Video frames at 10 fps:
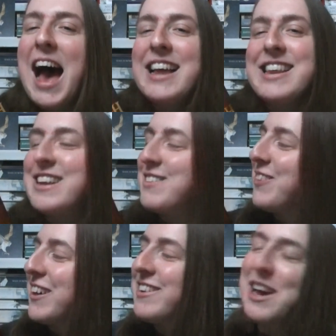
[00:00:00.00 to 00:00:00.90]
and that's
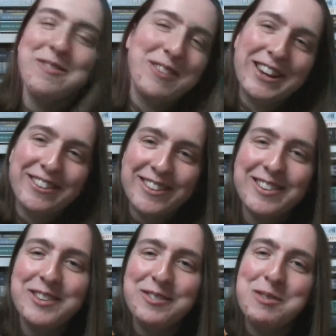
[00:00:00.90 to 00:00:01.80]
Murta by
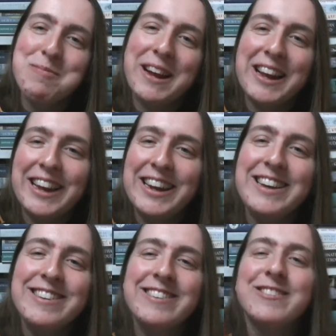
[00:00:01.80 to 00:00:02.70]
Christopher
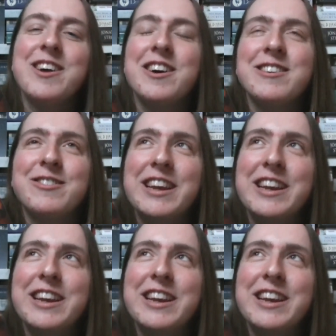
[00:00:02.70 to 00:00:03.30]
Paolini. So not really